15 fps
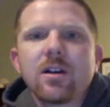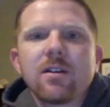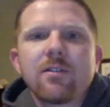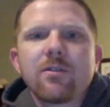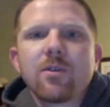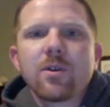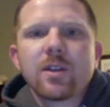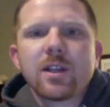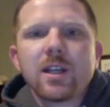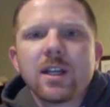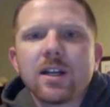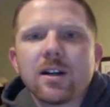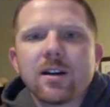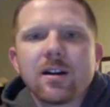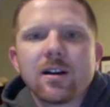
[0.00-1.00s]
for the
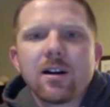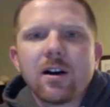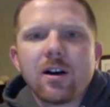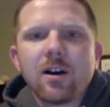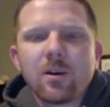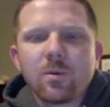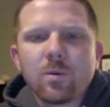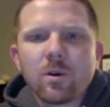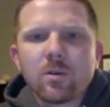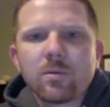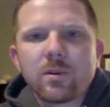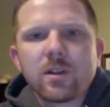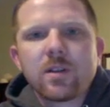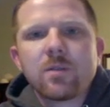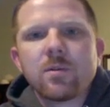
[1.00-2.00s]
year on Word
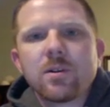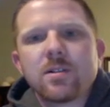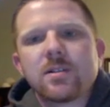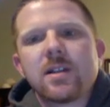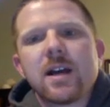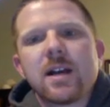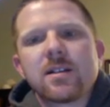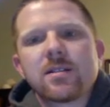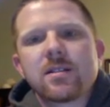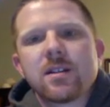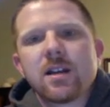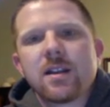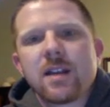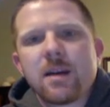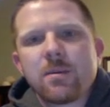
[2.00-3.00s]
Within the Word tests,
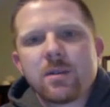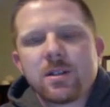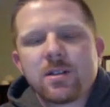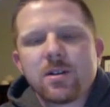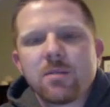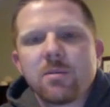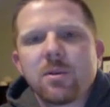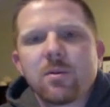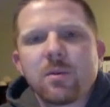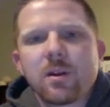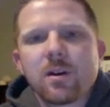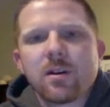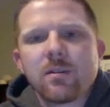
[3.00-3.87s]
and that would determine the winner.